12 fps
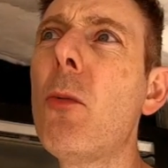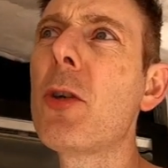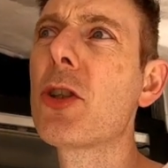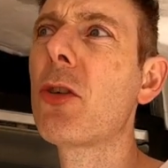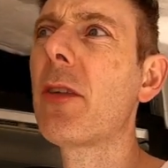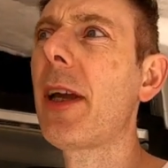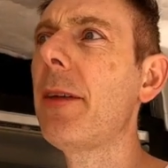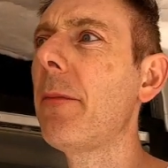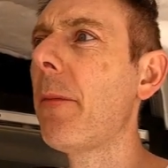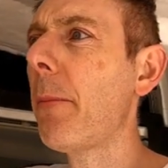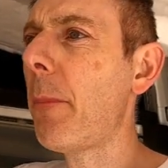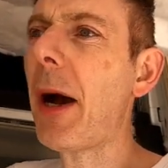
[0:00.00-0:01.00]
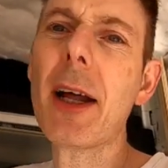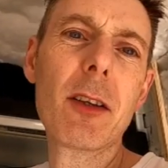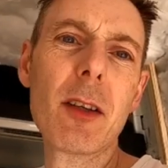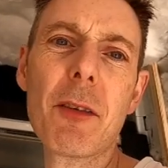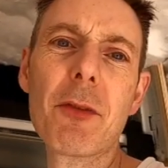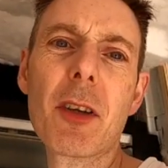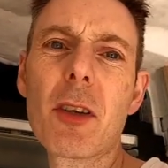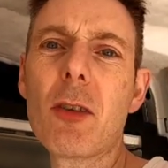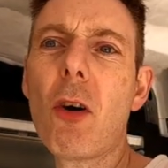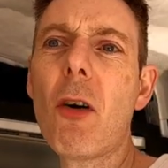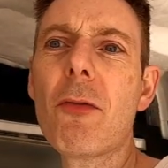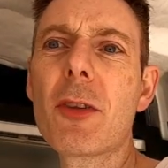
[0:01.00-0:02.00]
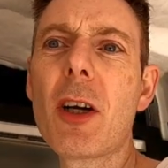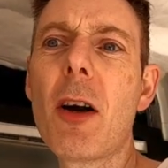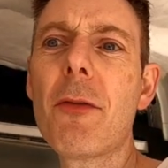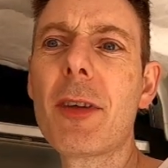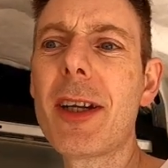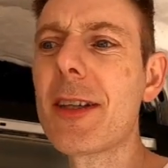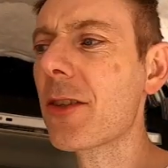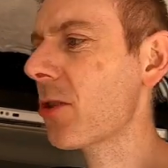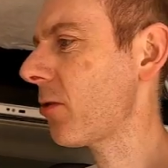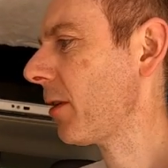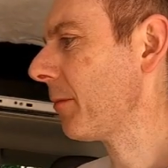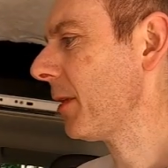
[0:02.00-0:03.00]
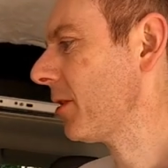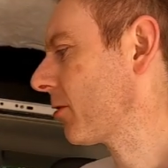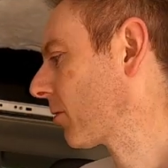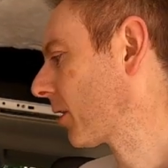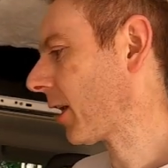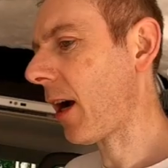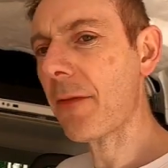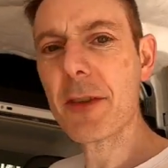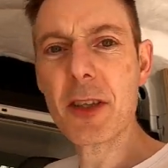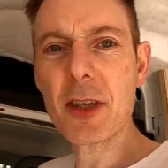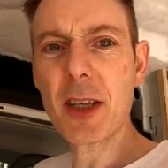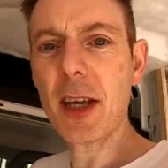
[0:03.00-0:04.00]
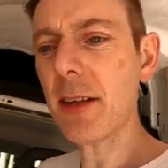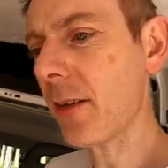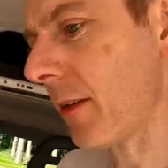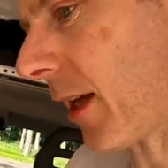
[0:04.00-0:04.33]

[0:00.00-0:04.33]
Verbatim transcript: which will then panel everything off, cover it, so it means we're going to have a skin.